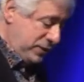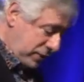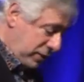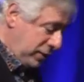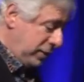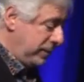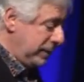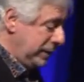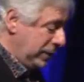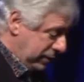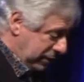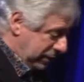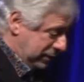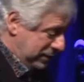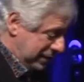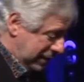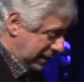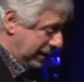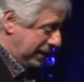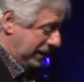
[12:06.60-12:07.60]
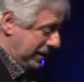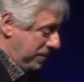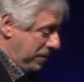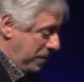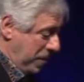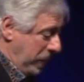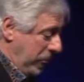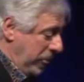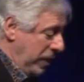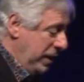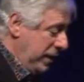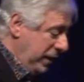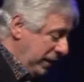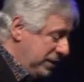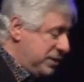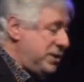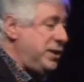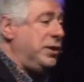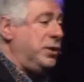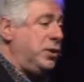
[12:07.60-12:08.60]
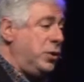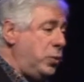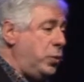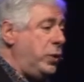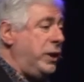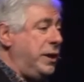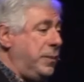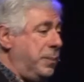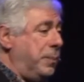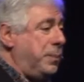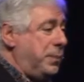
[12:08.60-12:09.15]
tell me honestly here, is there a week